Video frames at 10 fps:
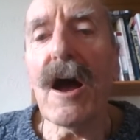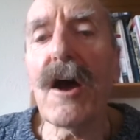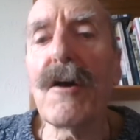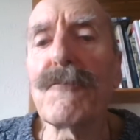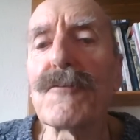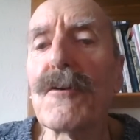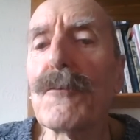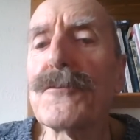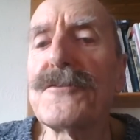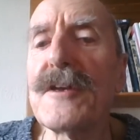Of
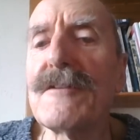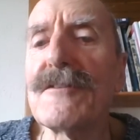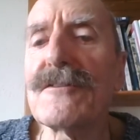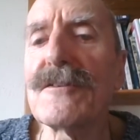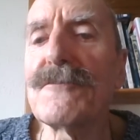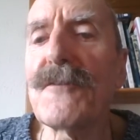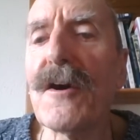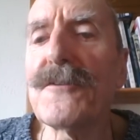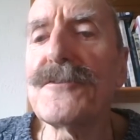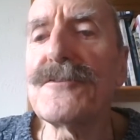course, the
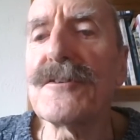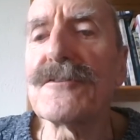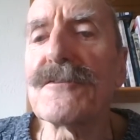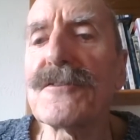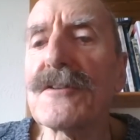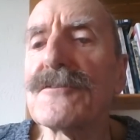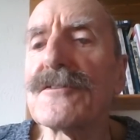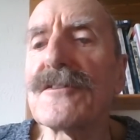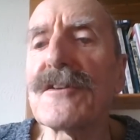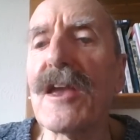disadvantages of such a
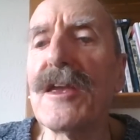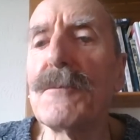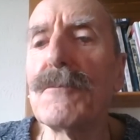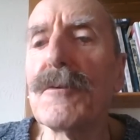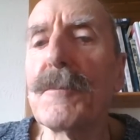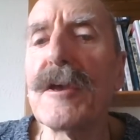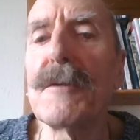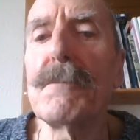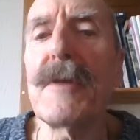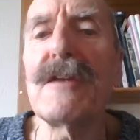scheme will be
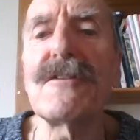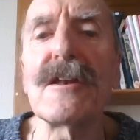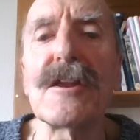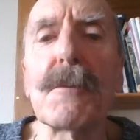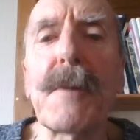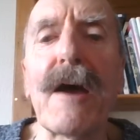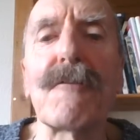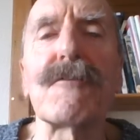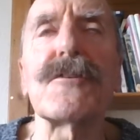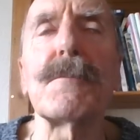immediately
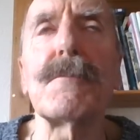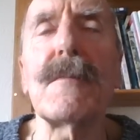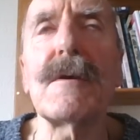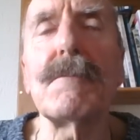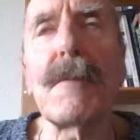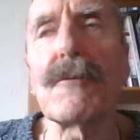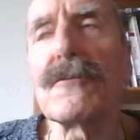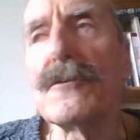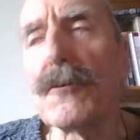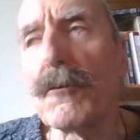apparent to
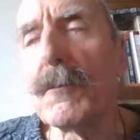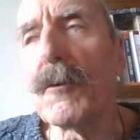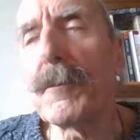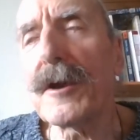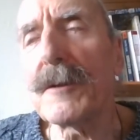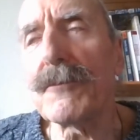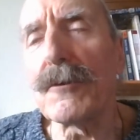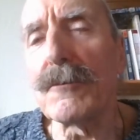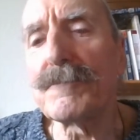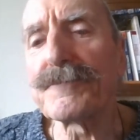most normal
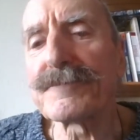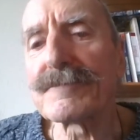people.